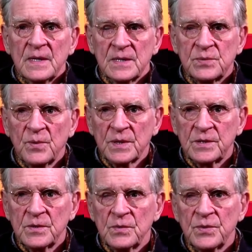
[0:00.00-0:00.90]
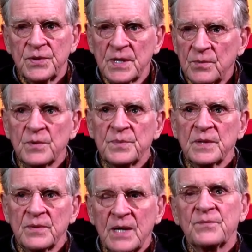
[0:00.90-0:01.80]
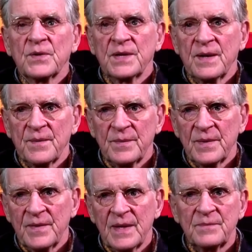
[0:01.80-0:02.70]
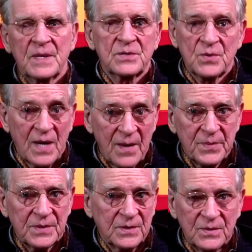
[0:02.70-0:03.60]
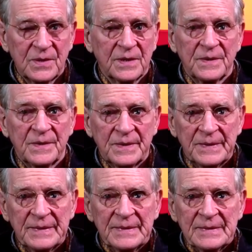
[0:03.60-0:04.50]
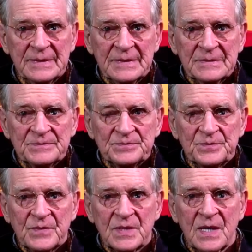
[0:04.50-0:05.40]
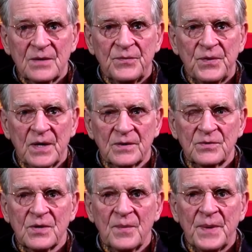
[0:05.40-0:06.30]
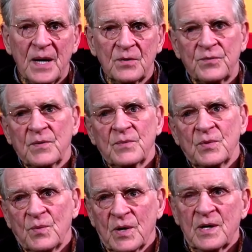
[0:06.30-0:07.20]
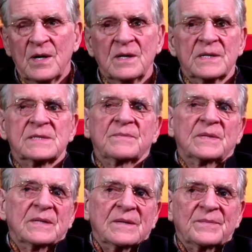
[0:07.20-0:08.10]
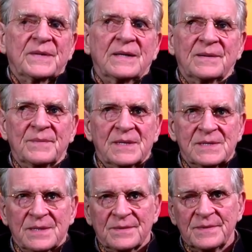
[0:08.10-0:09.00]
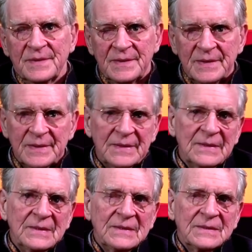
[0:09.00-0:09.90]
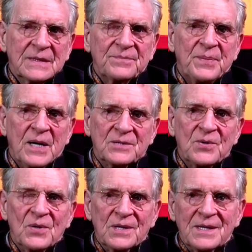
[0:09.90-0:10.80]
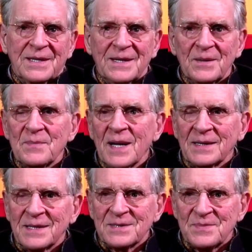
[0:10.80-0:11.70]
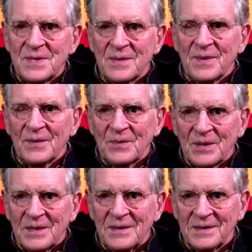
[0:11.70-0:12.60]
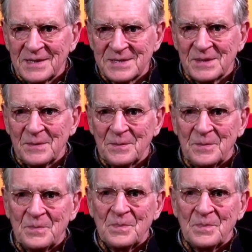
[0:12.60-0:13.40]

It's what you think would be great for them, and that makes you happy to do it. It's kind of fun. You drop out from your workaholism, and here I'm telling myself, pot calling the kettle black, that's me about workaholism.